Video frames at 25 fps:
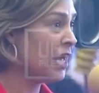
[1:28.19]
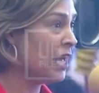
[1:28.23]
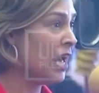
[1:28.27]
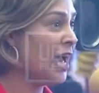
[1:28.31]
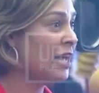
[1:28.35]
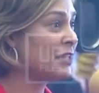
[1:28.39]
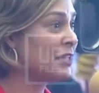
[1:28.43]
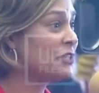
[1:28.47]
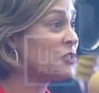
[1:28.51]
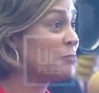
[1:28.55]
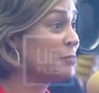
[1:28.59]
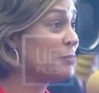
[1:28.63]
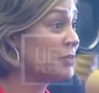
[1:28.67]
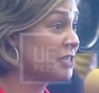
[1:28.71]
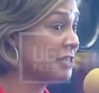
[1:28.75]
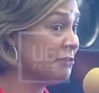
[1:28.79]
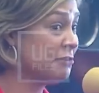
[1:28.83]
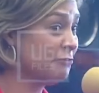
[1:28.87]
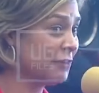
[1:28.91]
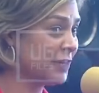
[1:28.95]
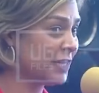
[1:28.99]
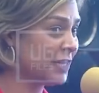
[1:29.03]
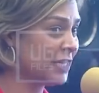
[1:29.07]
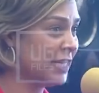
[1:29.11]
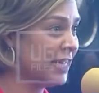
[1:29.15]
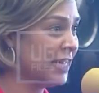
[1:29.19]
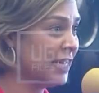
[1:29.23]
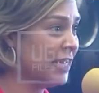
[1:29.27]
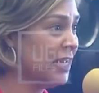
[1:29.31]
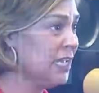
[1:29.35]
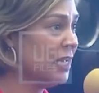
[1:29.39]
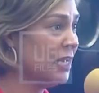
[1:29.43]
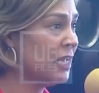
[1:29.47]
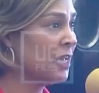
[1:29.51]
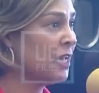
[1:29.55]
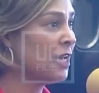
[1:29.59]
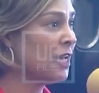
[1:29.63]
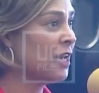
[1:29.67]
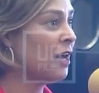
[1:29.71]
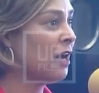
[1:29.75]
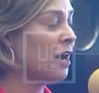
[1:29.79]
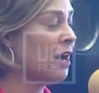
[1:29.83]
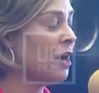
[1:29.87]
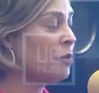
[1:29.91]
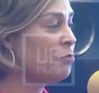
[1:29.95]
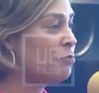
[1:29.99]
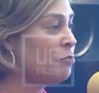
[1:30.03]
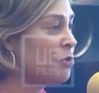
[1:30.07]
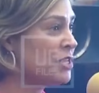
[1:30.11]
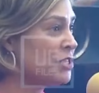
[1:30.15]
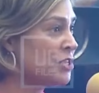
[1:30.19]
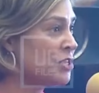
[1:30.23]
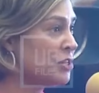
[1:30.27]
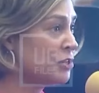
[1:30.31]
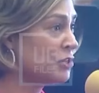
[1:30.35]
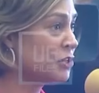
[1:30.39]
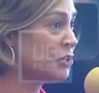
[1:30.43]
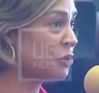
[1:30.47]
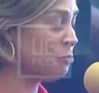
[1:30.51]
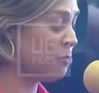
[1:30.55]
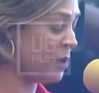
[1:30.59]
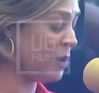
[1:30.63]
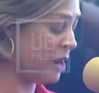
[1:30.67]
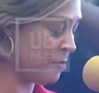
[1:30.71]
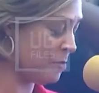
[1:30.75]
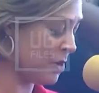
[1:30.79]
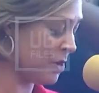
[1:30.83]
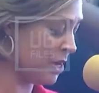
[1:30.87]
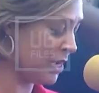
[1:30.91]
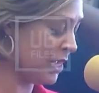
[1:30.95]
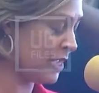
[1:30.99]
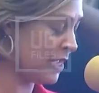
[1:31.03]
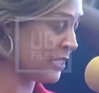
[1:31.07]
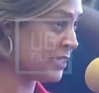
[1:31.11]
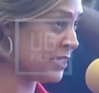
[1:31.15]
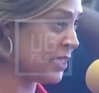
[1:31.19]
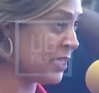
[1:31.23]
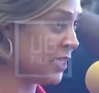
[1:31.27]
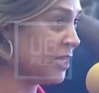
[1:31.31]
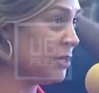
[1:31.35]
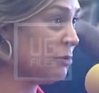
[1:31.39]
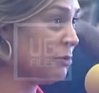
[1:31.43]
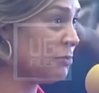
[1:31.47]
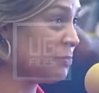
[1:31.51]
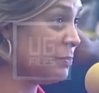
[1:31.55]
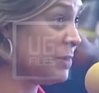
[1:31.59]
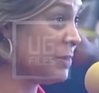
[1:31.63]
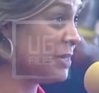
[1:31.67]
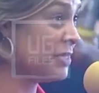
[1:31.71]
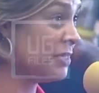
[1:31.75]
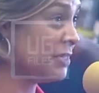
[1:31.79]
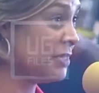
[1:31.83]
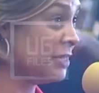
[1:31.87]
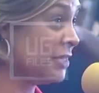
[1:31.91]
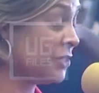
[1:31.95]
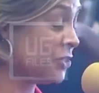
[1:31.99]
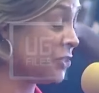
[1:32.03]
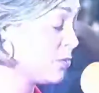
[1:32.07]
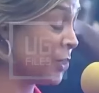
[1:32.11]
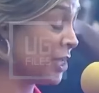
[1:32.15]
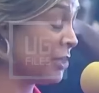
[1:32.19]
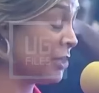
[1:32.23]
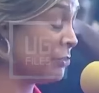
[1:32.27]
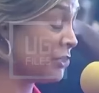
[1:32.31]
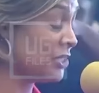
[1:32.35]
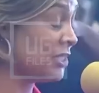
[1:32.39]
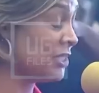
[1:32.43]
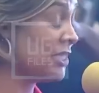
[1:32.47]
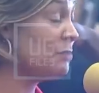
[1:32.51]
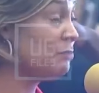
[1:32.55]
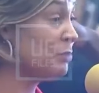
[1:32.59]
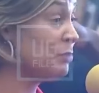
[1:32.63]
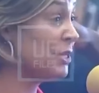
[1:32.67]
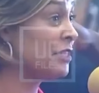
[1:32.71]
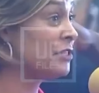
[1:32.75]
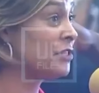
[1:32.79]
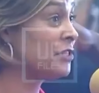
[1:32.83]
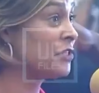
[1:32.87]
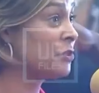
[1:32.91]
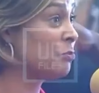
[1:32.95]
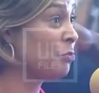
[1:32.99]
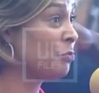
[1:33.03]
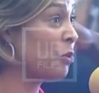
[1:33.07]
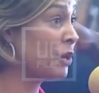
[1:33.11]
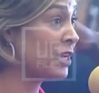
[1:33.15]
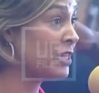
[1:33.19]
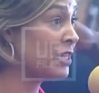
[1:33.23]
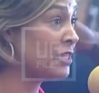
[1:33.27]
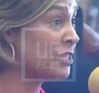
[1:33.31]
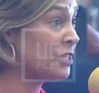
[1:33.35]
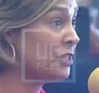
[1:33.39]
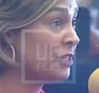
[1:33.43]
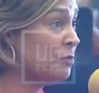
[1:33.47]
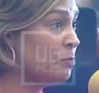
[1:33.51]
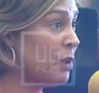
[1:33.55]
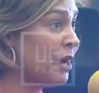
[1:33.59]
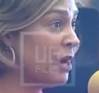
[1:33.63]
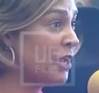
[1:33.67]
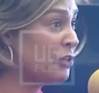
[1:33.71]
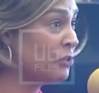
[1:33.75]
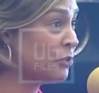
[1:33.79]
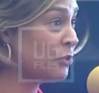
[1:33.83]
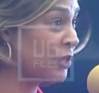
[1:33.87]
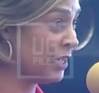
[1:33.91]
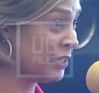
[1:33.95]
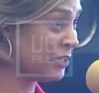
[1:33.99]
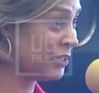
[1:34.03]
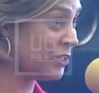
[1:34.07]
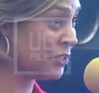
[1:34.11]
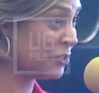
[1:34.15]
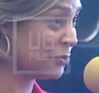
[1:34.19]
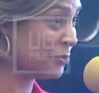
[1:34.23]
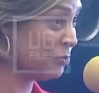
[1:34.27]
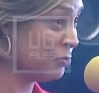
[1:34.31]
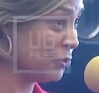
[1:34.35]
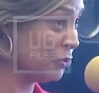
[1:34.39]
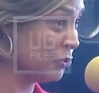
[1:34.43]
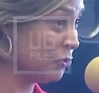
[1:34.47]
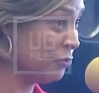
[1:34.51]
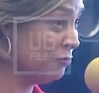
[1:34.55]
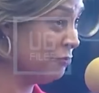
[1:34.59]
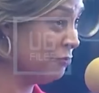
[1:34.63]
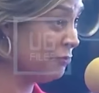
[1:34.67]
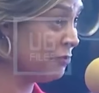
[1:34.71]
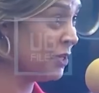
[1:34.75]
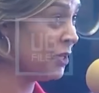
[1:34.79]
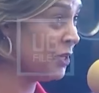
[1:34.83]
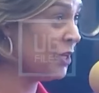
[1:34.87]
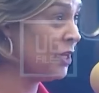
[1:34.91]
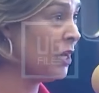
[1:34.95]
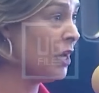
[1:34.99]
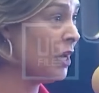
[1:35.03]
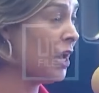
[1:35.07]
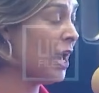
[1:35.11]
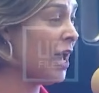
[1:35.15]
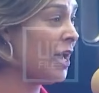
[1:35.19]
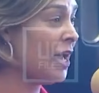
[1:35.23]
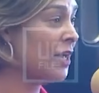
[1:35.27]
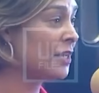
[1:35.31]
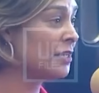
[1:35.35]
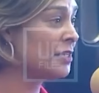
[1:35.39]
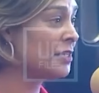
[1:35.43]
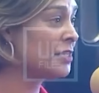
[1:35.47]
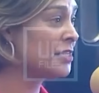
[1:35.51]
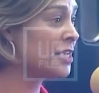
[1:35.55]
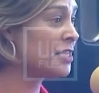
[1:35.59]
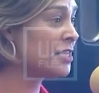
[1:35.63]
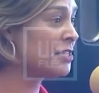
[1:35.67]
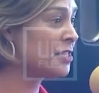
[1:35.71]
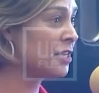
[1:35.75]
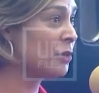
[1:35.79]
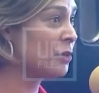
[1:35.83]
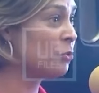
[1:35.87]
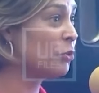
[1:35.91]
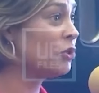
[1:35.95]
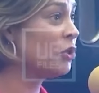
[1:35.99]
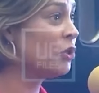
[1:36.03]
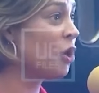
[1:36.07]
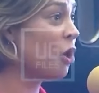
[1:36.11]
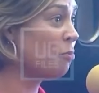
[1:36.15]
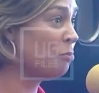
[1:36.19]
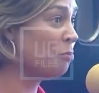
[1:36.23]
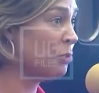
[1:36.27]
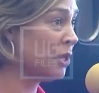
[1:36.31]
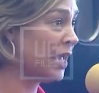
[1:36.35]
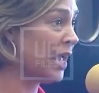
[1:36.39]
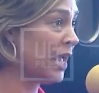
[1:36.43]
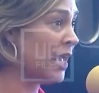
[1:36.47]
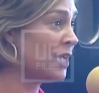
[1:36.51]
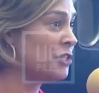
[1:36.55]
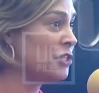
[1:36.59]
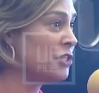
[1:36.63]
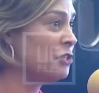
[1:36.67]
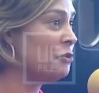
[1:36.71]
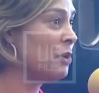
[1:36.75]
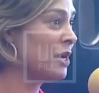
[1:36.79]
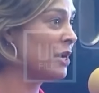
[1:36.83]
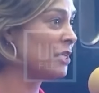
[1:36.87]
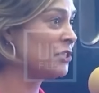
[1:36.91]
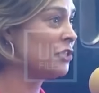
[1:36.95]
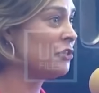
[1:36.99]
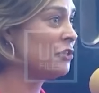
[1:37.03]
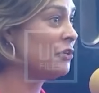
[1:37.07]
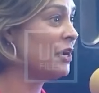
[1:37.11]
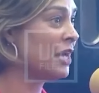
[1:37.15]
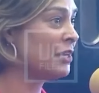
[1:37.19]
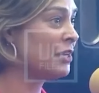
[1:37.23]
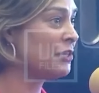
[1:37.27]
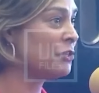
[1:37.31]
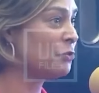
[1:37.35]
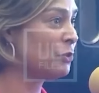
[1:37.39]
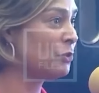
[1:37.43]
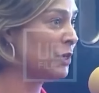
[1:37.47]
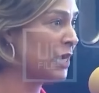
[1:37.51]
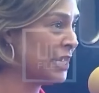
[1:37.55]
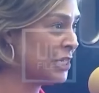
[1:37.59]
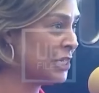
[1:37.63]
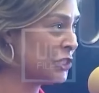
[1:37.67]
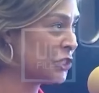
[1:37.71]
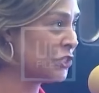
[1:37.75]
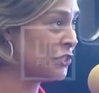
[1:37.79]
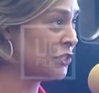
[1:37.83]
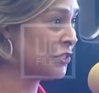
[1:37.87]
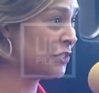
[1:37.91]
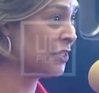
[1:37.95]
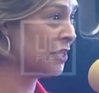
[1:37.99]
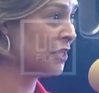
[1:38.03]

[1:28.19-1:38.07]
And specifically, President Obama has said he was deeply disappointed by Uganda's move and says that it would complicate US-Uganda relations.